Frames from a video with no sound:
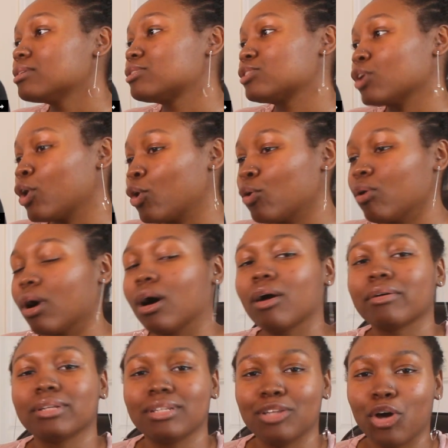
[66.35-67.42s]
So
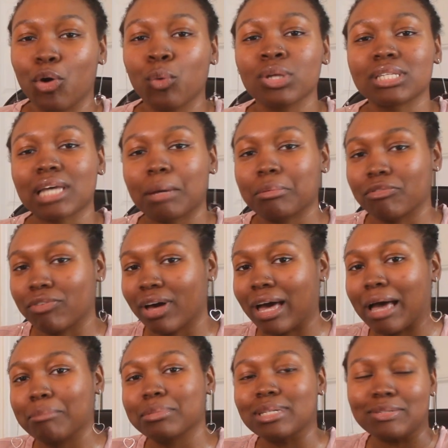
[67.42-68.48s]
I already know what type of
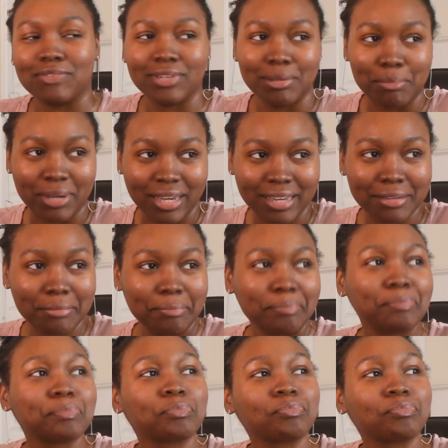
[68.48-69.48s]
vibe this finna be.